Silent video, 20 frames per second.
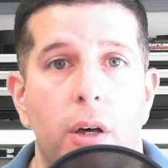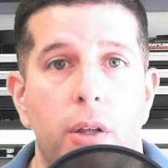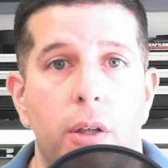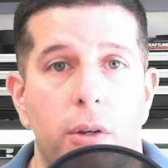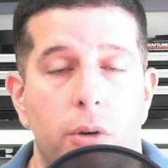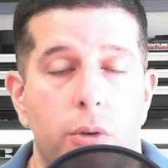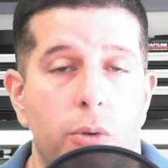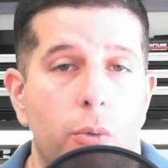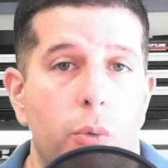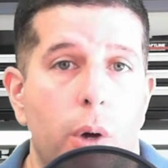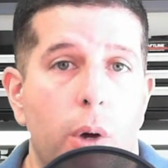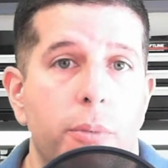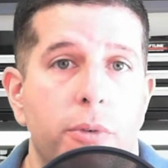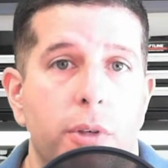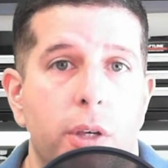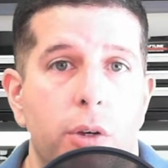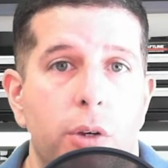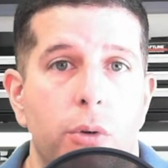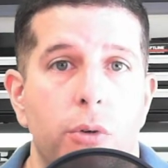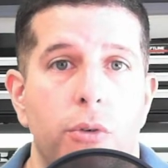the
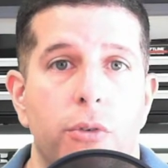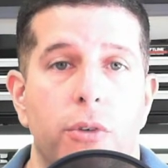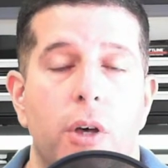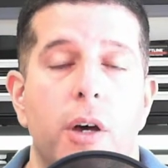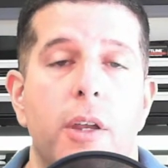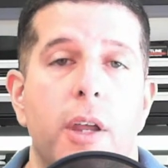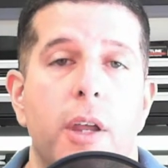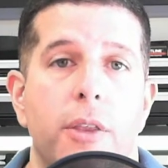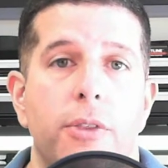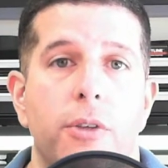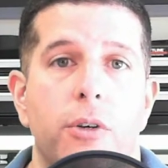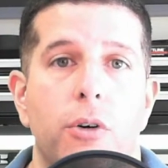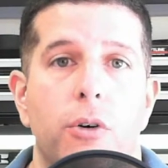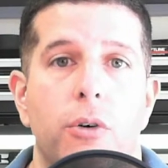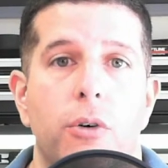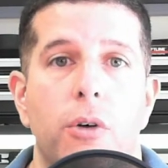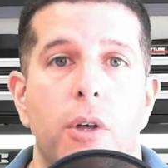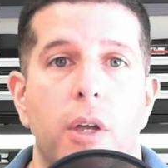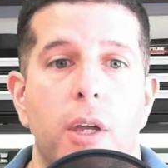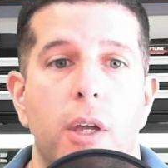website owner is
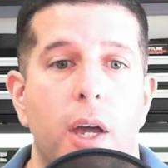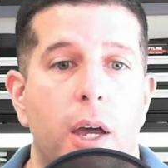unethical